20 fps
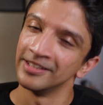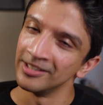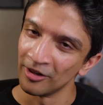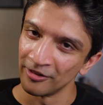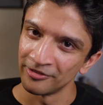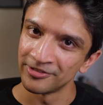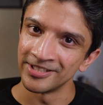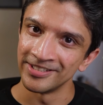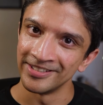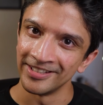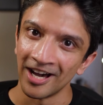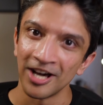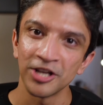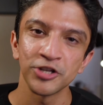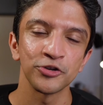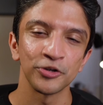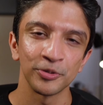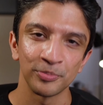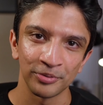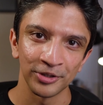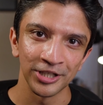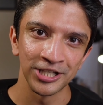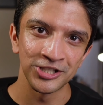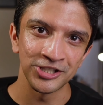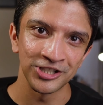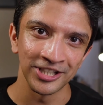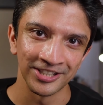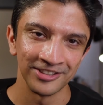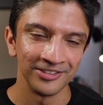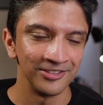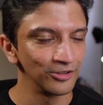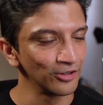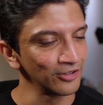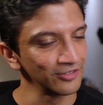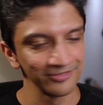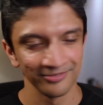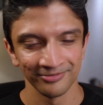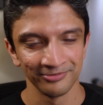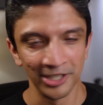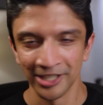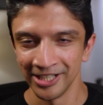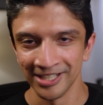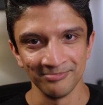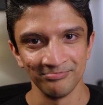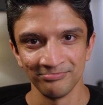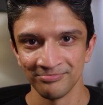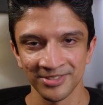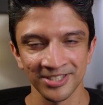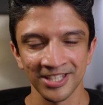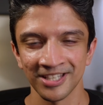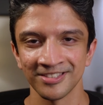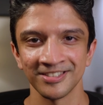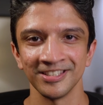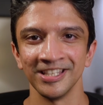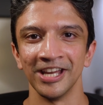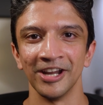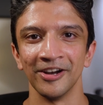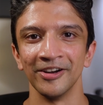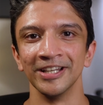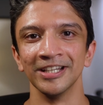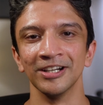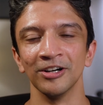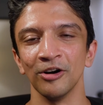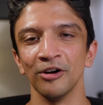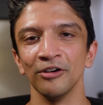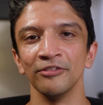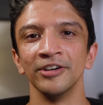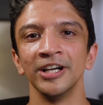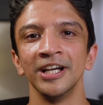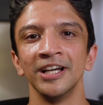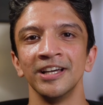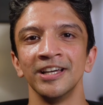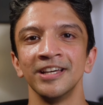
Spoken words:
the often underappreciated, not very sexy area of